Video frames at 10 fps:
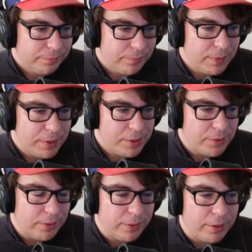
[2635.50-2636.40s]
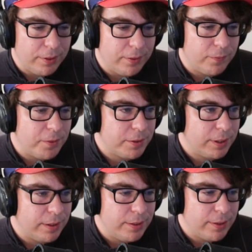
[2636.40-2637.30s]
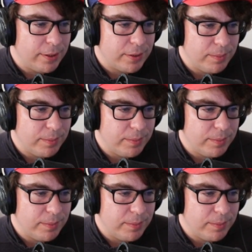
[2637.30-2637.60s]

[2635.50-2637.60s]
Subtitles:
So unfortunately, this has to be a